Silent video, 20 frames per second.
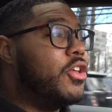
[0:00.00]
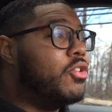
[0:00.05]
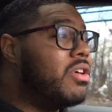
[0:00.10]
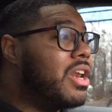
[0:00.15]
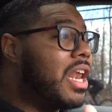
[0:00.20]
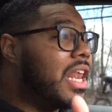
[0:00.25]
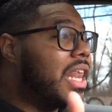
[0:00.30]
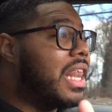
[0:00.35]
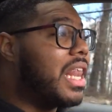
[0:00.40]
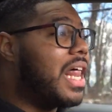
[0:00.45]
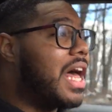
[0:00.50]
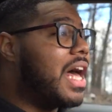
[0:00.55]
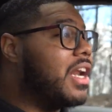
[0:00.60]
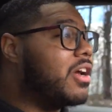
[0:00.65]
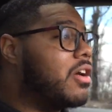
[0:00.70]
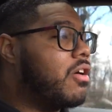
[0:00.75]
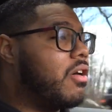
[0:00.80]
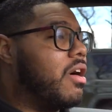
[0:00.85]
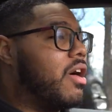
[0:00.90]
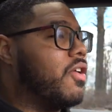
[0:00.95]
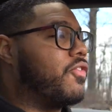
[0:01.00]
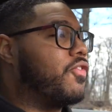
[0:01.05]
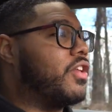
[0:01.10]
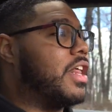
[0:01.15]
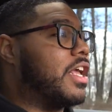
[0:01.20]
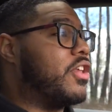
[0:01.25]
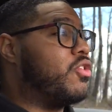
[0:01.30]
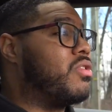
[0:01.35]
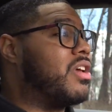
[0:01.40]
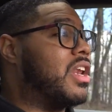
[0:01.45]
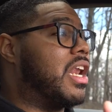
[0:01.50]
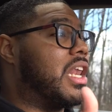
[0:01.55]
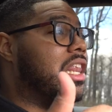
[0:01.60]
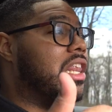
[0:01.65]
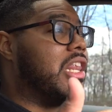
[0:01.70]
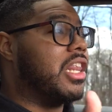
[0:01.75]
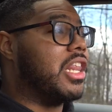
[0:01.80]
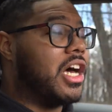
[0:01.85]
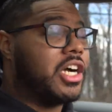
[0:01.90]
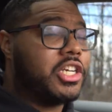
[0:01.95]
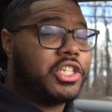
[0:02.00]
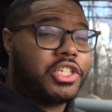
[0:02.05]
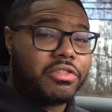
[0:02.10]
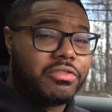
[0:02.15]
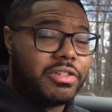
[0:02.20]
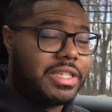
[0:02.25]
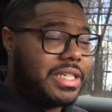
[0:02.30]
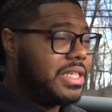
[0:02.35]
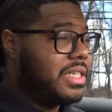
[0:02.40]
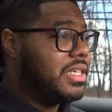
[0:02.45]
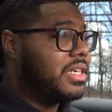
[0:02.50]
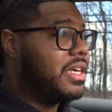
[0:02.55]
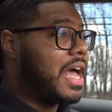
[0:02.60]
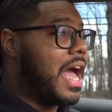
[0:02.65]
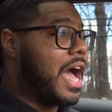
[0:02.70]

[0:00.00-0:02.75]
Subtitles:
You get a lot of car for that. You get a luxury